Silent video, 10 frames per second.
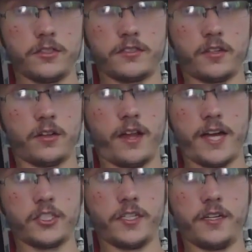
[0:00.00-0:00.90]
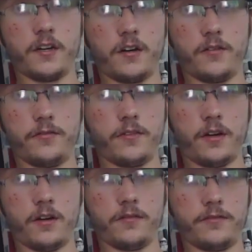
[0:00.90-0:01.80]
just a clashing of
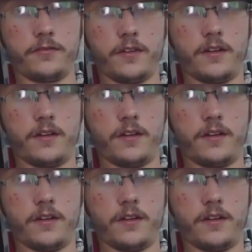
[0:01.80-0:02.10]
of